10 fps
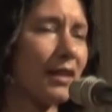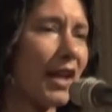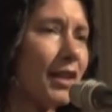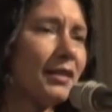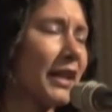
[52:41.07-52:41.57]

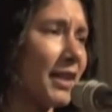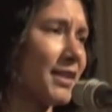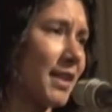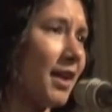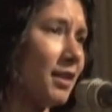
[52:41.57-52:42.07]
they didn't get a
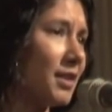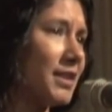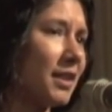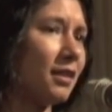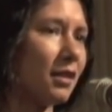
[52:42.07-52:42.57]
say in
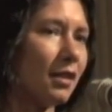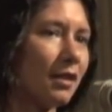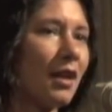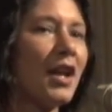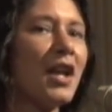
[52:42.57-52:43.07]
this either.